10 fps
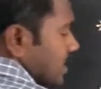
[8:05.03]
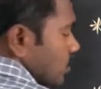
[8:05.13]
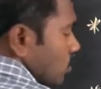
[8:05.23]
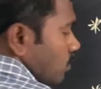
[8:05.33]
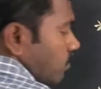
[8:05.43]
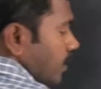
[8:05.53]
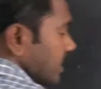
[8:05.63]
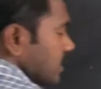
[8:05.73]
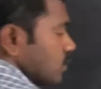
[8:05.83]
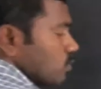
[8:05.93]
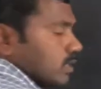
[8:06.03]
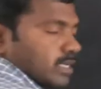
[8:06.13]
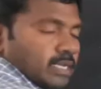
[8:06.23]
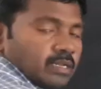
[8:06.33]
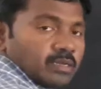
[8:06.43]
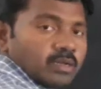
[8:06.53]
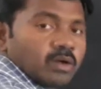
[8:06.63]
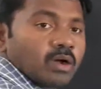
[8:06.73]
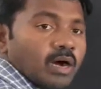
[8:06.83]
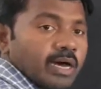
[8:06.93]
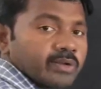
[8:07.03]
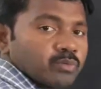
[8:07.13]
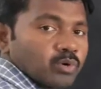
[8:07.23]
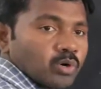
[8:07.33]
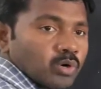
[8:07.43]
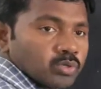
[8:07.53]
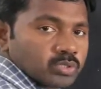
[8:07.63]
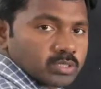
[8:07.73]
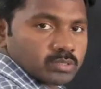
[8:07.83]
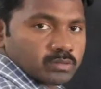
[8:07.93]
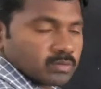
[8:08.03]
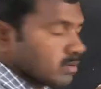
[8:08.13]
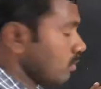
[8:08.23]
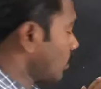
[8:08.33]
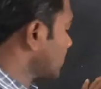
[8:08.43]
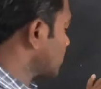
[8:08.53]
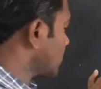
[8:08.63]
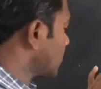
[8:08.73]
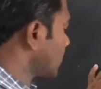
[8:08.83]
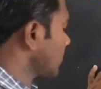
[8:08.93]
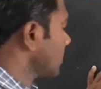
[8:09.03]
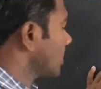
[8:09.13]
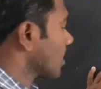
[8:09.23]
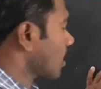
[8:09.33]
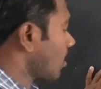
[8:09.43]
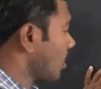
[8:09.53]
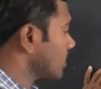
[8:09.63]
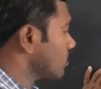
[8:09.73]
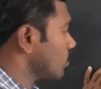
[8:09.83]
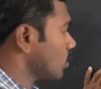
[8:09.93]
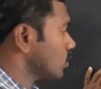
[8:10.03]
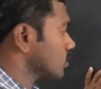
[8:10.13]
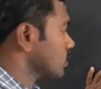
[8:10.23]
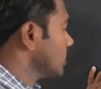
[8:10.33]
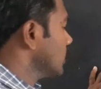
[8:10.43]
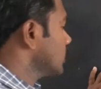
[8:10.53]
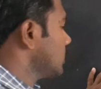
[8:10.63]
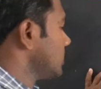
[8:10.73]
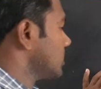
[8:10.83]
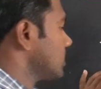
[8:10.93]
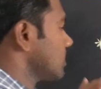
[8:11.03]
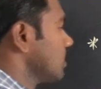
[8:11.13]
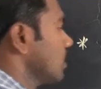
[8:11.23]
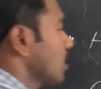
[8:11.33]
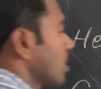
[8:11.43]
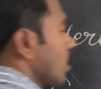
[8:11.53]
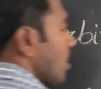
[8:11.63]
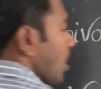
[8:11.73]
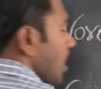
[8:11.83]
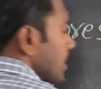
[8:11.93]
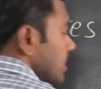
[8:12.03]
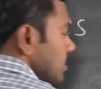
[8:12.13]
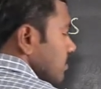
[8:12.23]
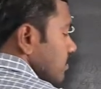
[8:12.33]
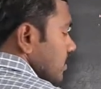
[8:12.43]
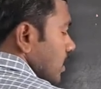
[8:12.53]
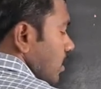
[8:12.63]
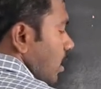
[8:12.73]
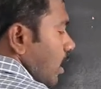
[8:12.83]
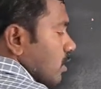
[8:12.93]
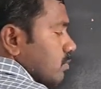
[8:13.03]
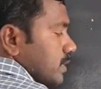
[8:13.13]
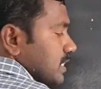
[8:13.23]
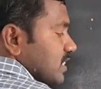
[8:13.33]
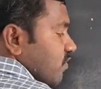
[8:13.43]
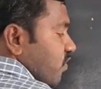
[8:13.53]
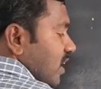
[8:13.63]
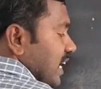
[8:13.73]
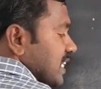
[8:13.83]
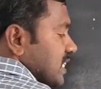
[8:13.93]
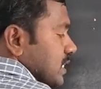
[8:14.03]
group. What is this one? Carnivores. What, children? Carnivores. Here corn. Corn means flesh.